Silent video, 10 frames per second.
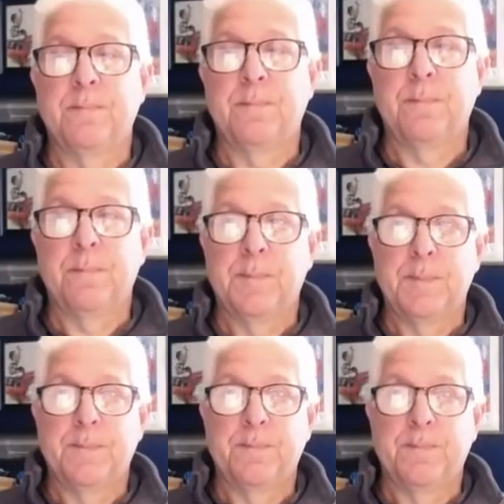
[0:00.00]

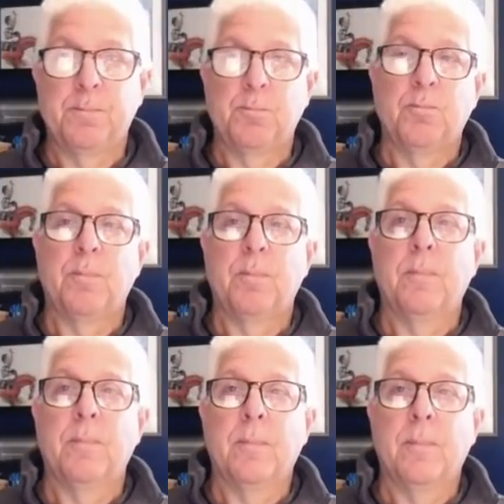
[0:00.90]

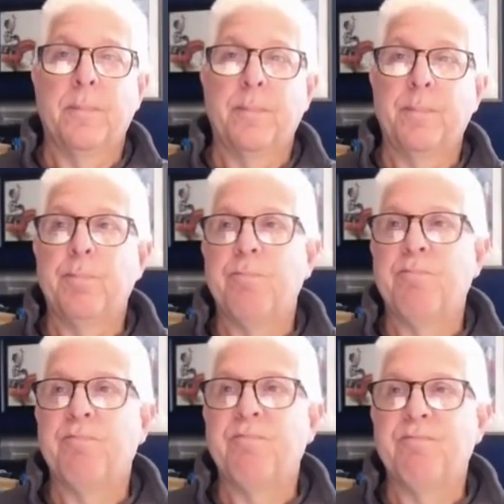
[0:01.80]

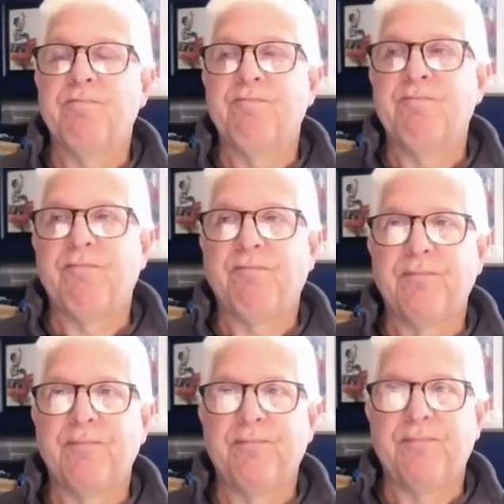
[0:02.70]

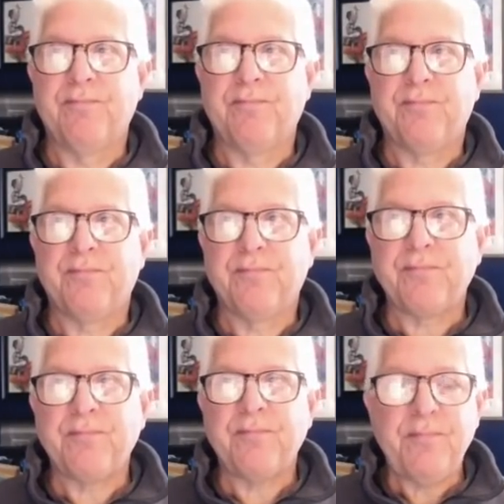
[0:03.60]

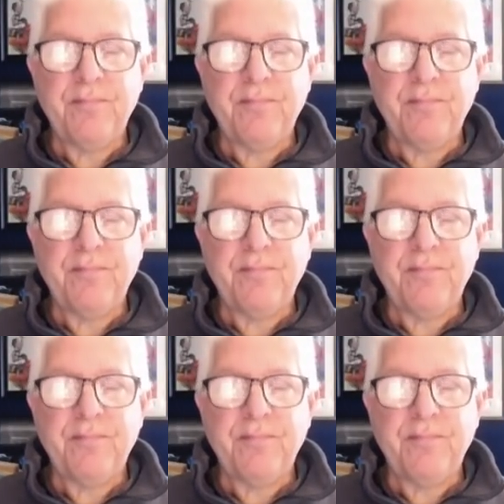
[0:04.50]
(not speaking)